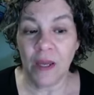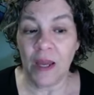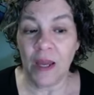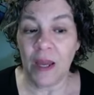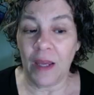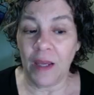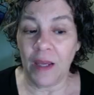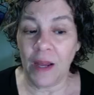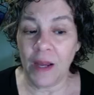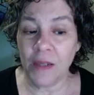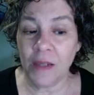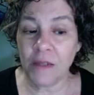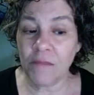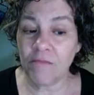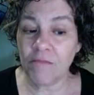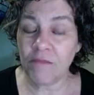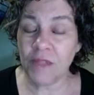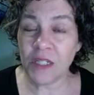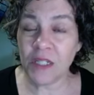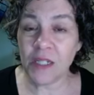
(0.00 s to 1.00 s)
And
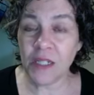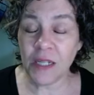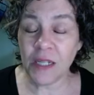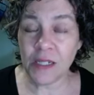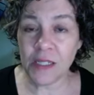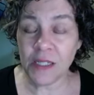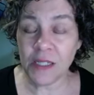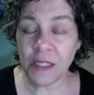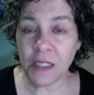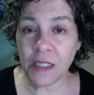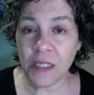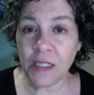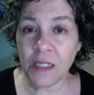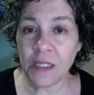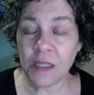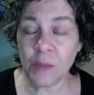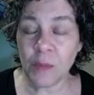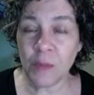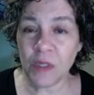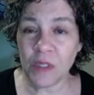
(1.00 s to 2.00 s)
tenacity
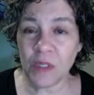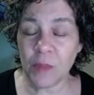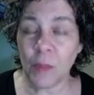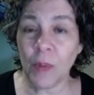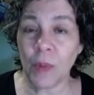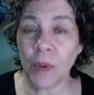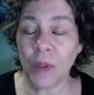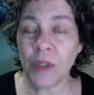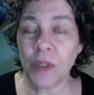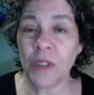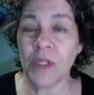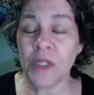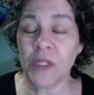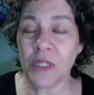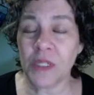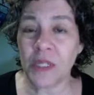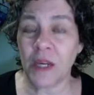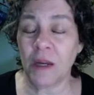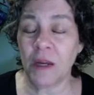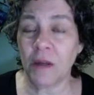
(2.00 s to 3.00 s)
is as important as
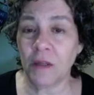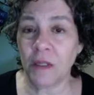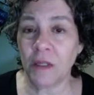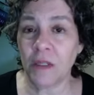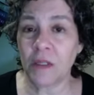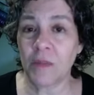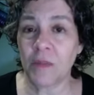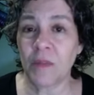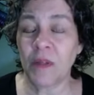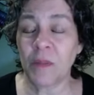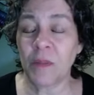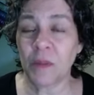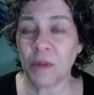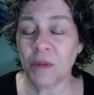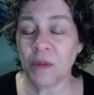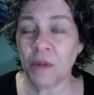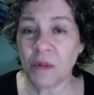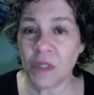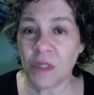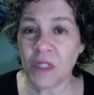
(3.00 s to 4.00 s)
talent. People
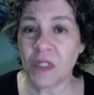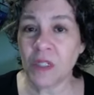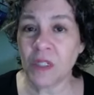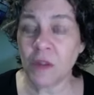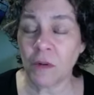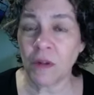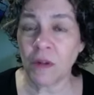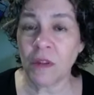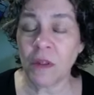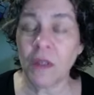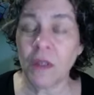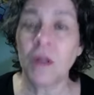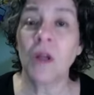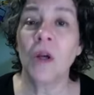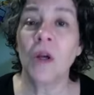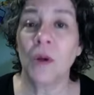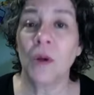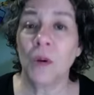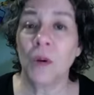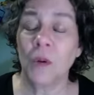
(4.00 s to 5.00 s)
who stick with it,
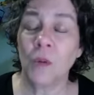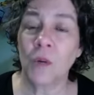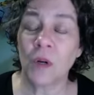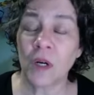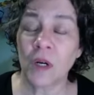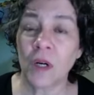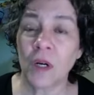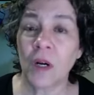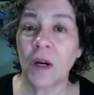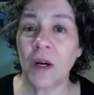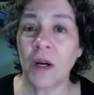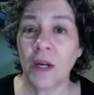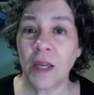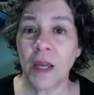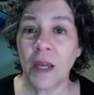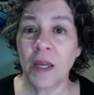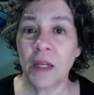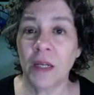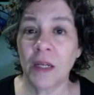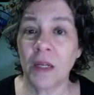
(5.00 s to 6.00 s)
who work hard
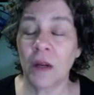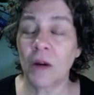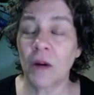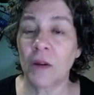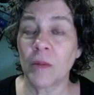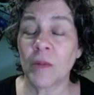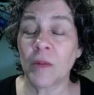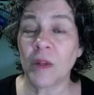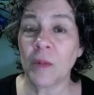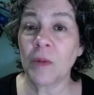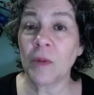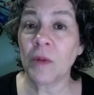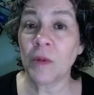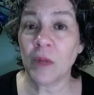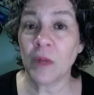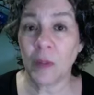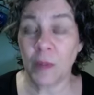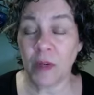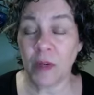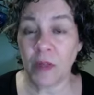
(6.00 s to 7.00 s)
at it, are the people who
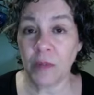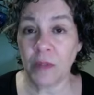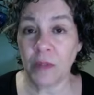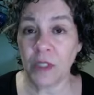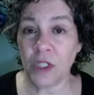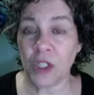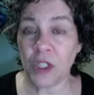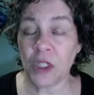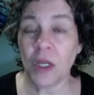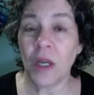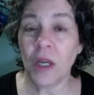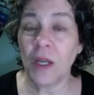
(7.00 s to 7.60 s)
get published.